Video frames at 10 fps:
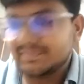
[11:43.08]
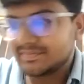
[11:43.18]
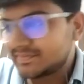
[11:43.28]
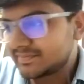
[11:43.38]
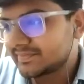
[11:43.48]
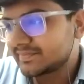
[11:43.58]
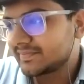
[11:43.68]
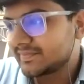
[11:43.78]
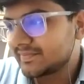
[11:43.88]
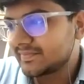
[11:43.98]

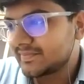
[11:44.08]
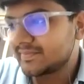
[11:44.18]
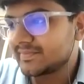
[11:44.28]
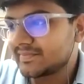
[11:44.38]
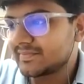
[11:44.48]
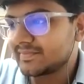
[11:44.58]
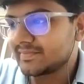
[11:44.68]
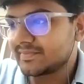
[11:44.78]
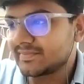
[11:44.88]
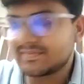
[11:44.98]

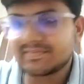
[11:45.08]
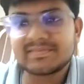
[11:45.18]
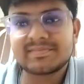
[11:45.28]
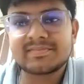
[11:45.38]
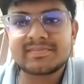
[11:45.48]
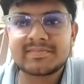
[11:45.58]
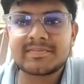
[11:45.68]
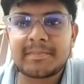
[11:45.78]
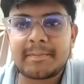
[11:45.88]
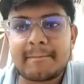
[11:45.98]

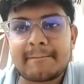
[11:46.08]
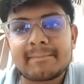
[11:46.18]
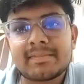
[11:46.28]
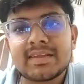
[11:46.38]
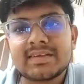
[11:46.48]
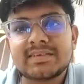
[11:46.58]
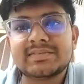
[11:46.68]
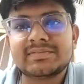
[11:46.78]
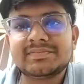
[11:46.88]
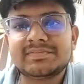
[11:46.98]

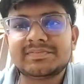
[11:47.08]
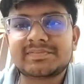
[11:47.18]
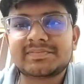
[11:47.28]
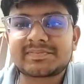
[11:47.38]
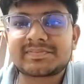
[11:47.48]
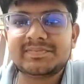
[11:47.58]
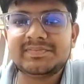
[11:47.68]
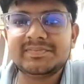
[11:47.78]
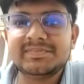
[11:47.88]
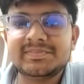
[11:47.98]

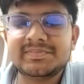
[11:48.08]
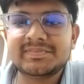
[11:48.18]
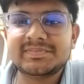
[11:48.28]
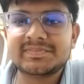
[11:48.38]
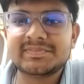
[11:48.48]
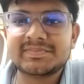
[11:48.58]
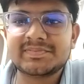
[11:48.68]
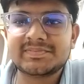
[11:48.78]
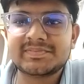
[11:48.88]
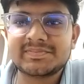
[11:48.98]

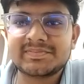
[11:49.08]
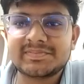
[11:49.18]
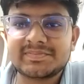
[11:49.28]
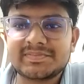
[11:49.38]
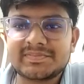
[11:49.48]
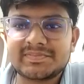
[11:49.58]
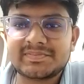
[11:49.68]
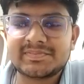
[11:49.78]
The person shown says nothing.